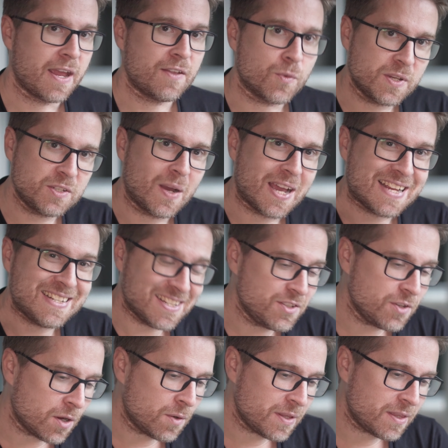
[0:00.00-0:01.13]
And the reason why I
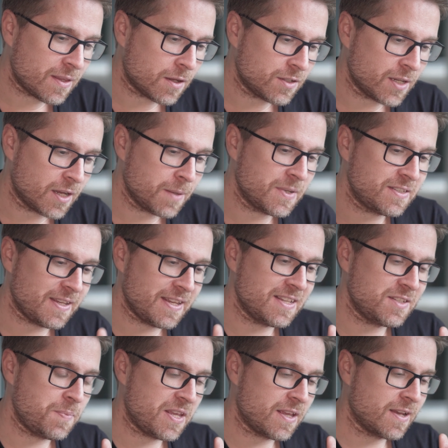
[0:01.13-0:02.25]
didn't go with Autonomous
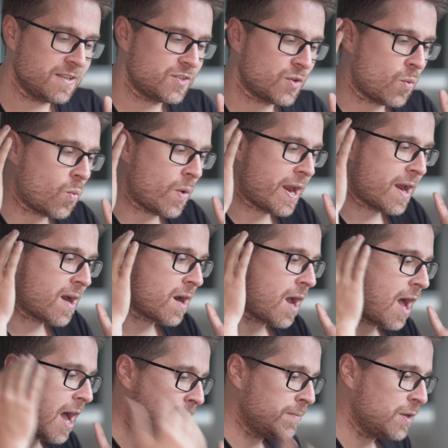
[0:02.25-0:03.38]
is because
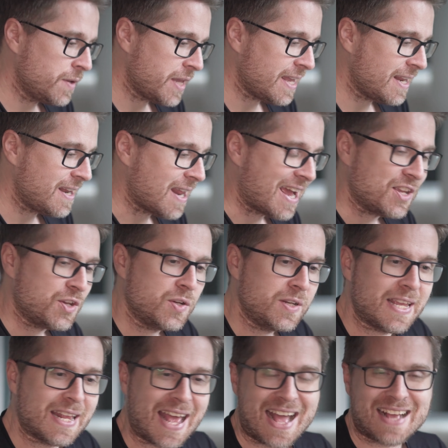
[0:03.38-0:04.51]
where I'm located, I
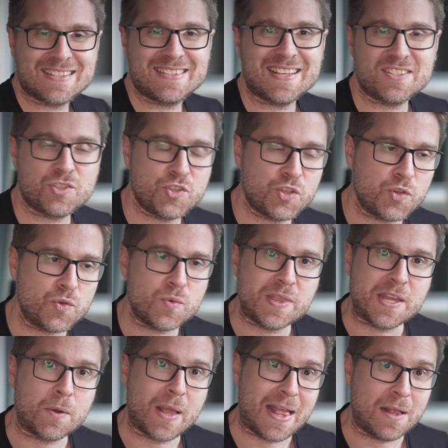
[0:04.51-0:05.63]
couldn't get access to
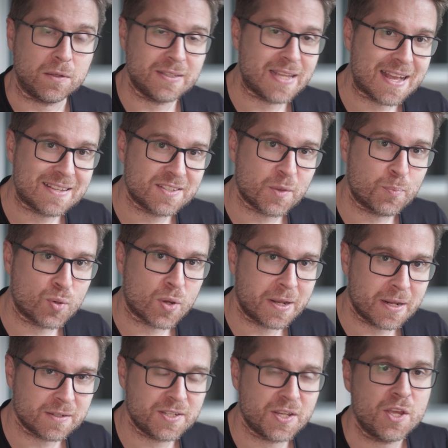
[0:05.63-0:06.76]
their L-Desk
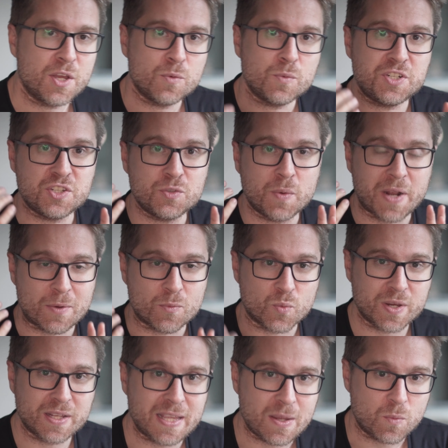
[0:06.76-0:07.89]
product, which is what I
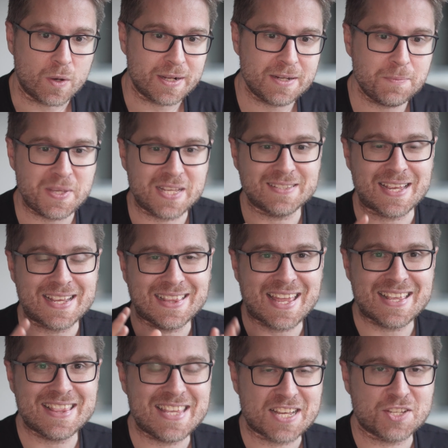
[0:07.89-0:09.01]
really wanted because I
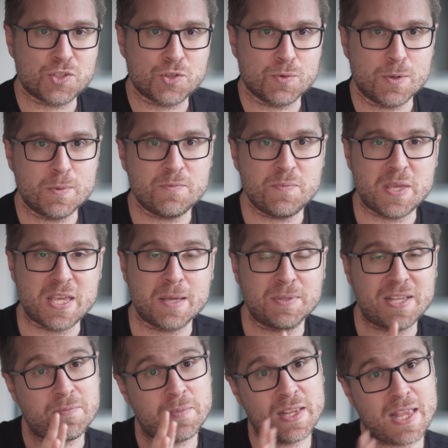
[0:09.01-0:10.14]
like the extra room of being able
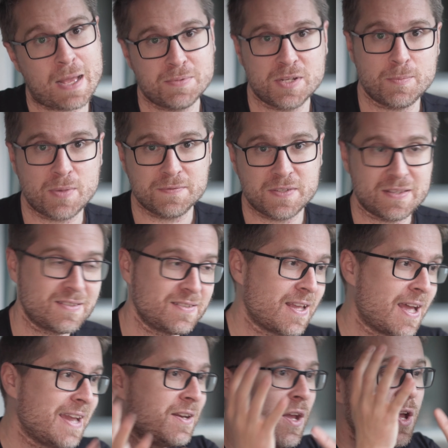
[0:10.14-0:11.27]
to have my laptop off to the
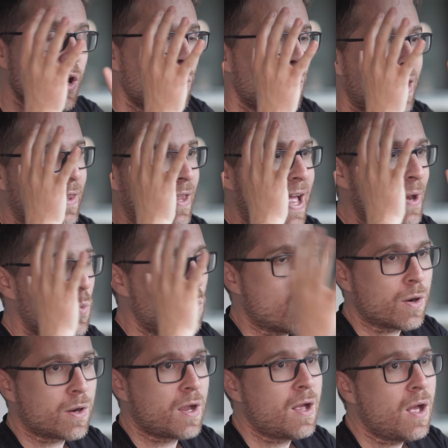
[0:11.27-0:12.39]
side while I
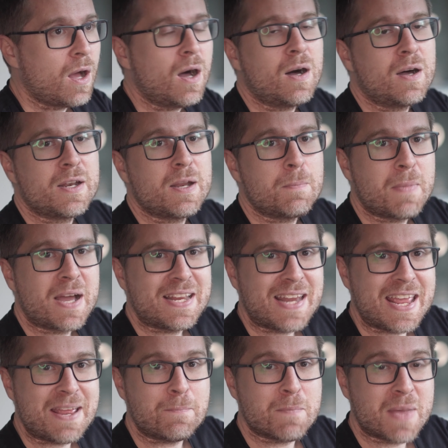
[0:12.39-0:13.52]
work on my
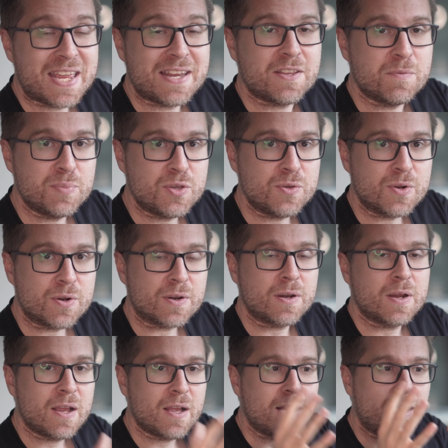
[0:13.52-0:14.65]
main computer
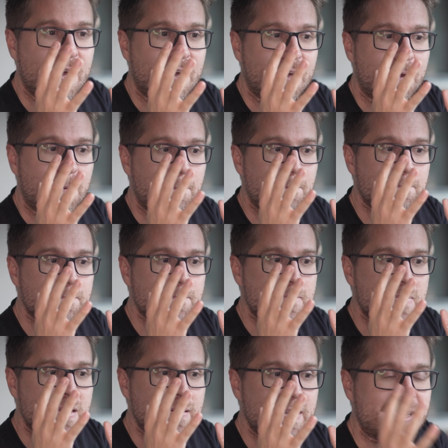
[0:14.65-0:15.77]

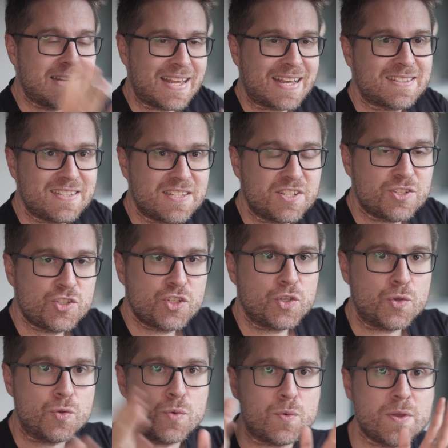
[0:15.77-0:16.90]
connected
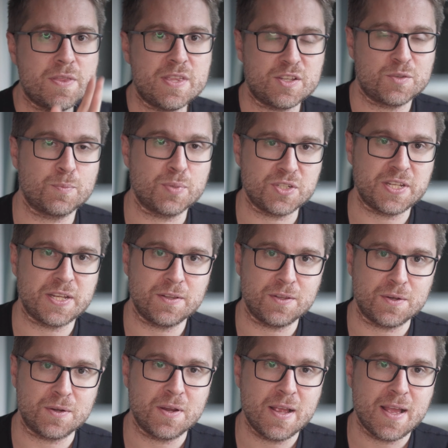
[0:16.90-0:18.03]
to this
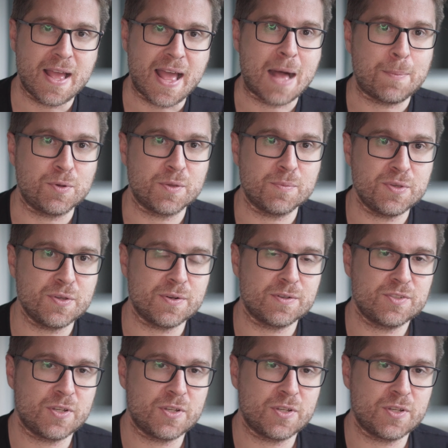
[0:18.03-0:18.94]
particular Apple computer.